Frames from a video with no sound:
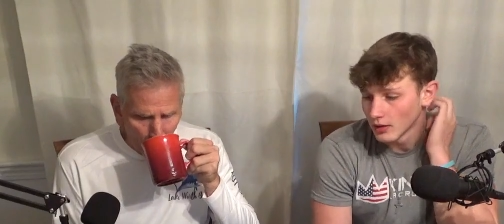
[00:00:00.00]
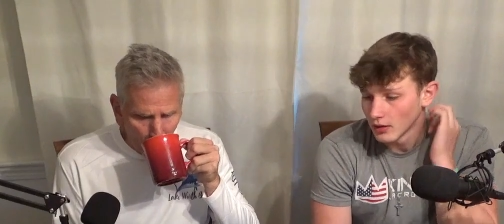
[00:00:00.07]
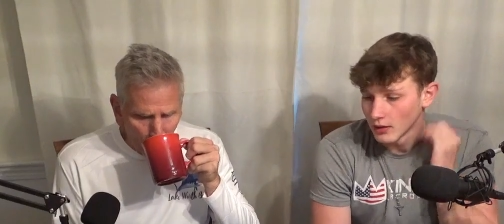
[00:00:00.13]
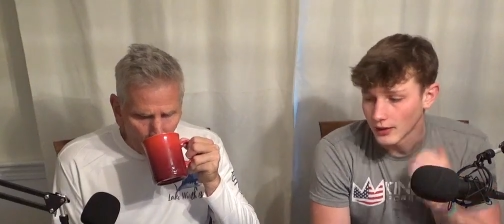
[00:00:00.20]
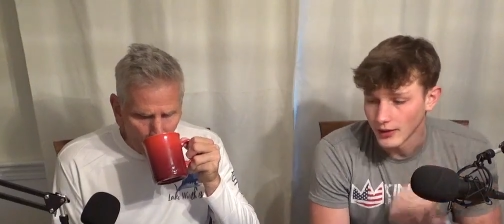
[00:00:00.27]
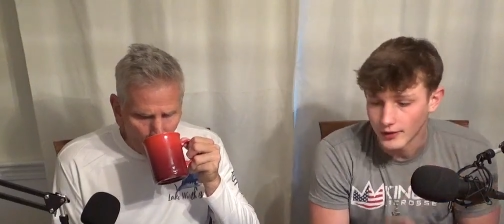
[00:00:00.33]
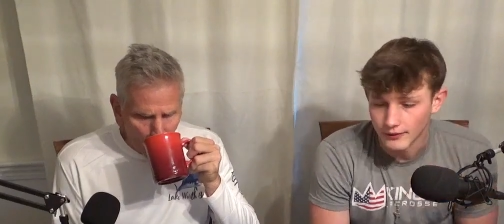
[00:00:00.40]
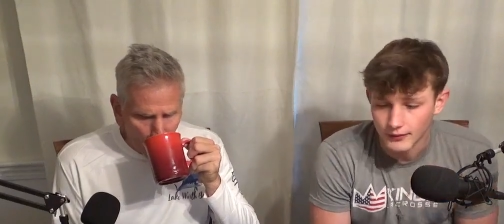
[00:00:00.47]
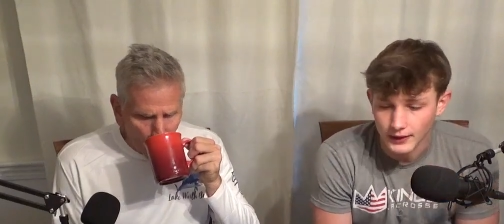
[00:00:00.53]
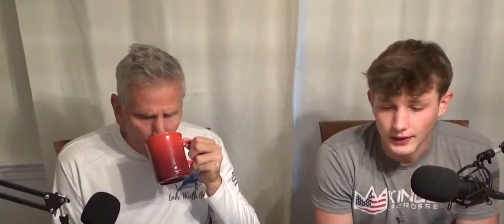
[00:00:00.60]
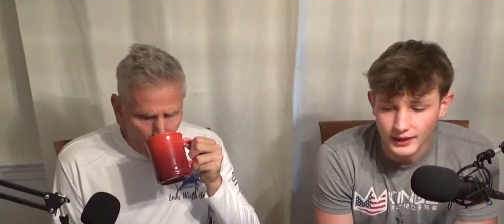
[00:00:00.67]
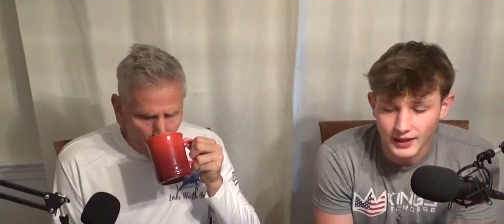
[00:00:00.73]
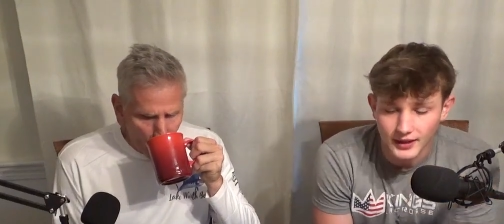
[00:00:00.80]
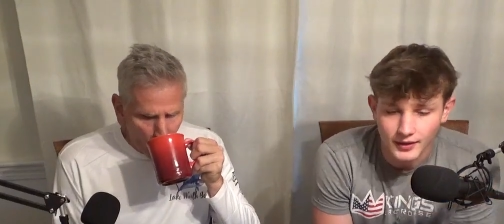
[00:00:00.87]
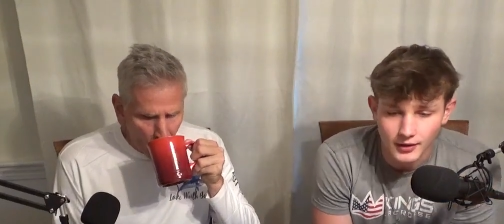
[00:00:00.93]
Speaker 1: you know, if they
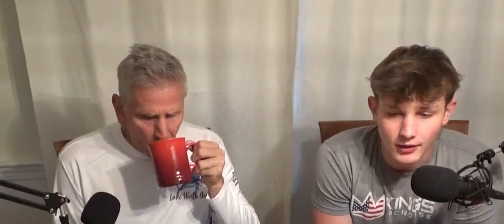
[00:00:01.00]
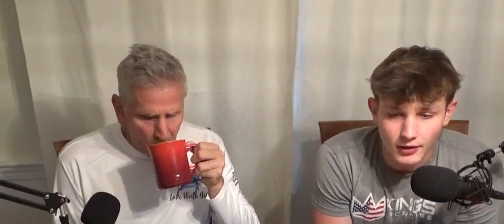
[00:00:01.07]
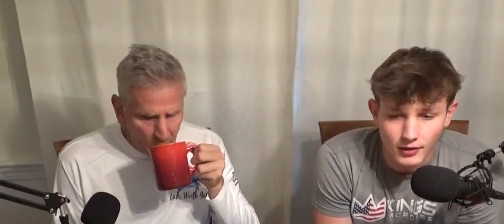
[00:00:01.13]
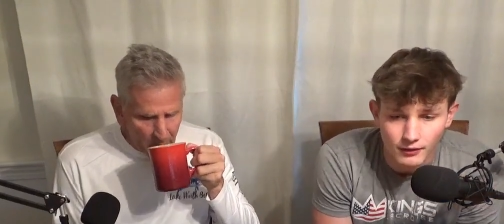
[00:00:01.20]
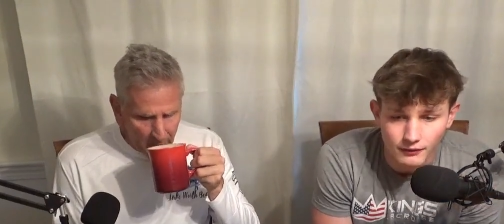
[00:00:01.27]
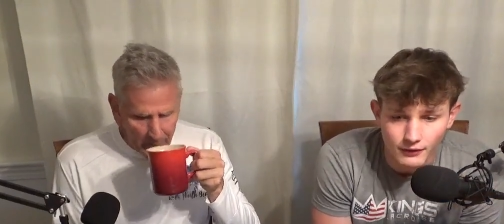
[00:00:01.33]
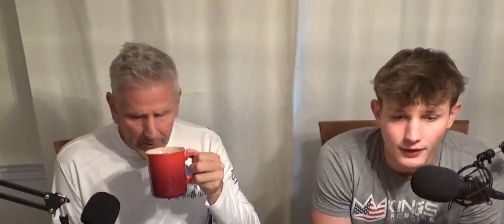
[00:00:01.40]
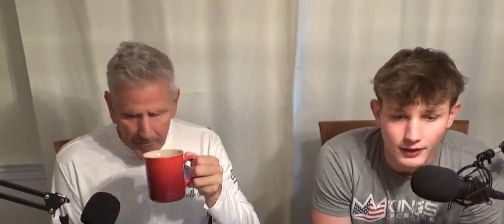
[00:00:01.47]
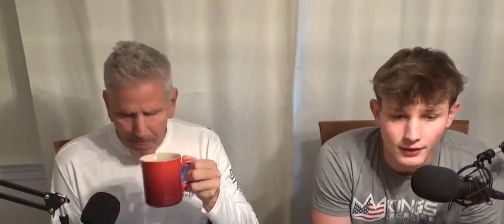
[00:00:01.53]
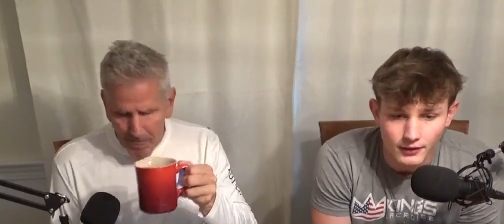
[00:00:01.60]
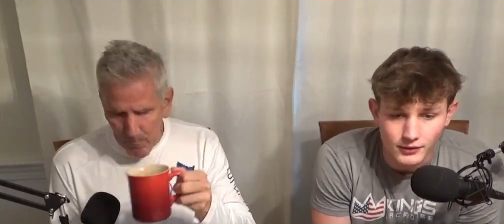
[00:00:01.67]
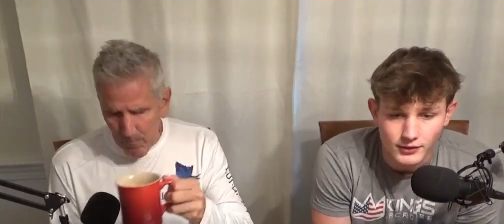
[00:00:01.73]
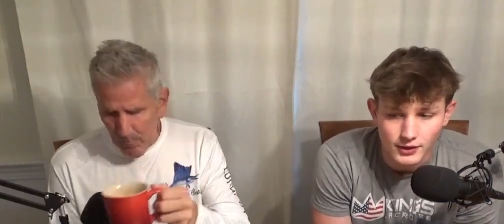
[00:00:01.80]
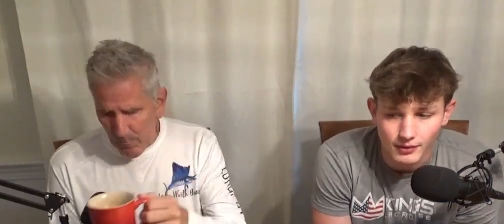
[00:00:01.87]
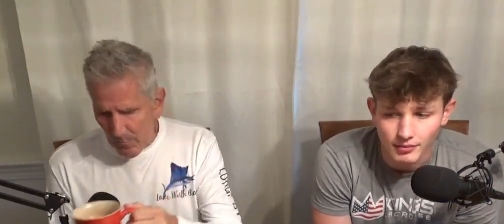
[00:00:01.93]
had a girlfriend or
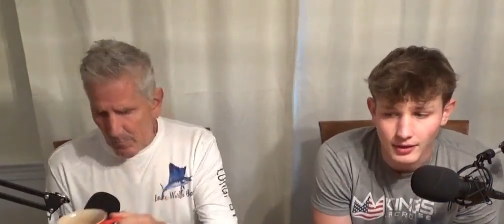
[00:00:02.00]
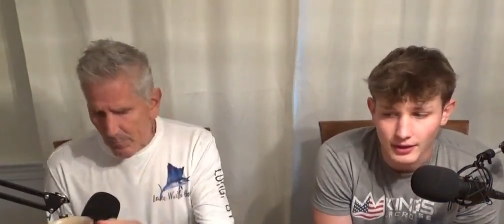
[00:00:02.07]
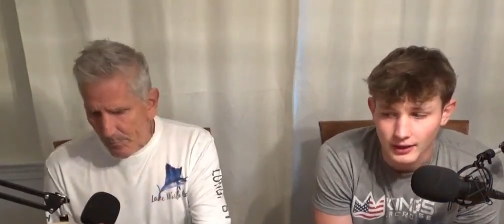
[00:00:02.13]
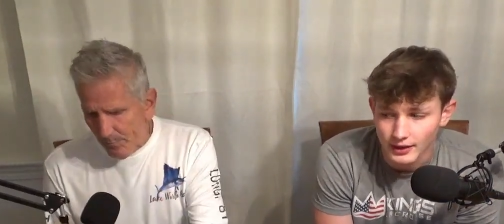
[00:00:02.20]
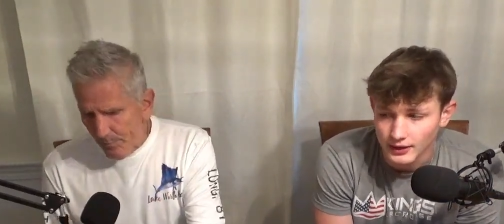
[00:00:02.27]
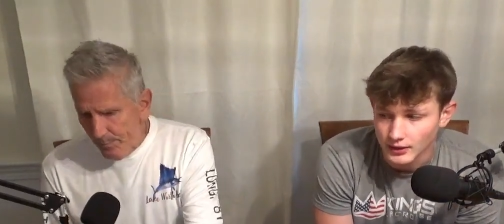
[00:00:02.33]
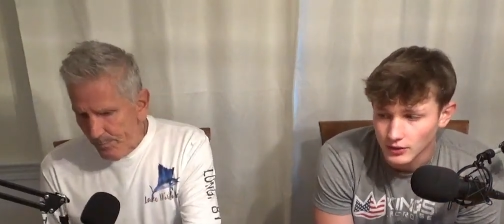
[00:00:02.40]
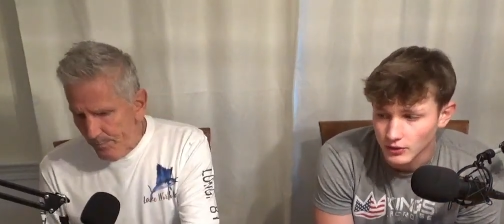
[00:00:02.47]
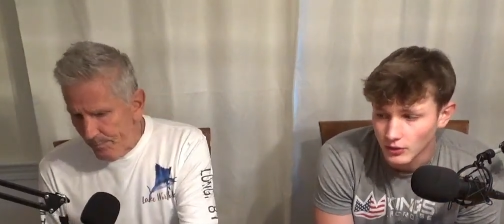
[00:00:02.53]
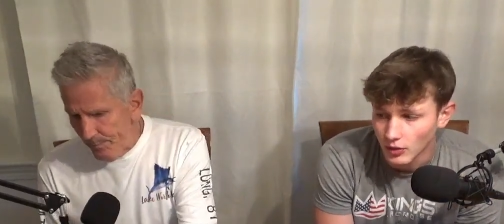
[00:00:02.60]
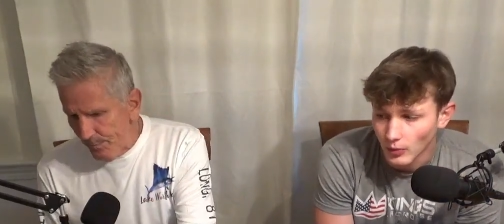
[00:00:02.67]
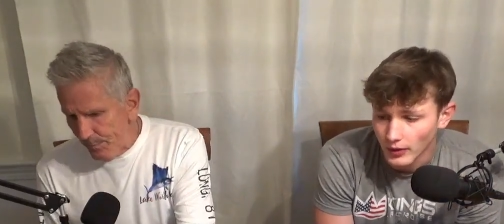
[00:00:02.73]
something in high school,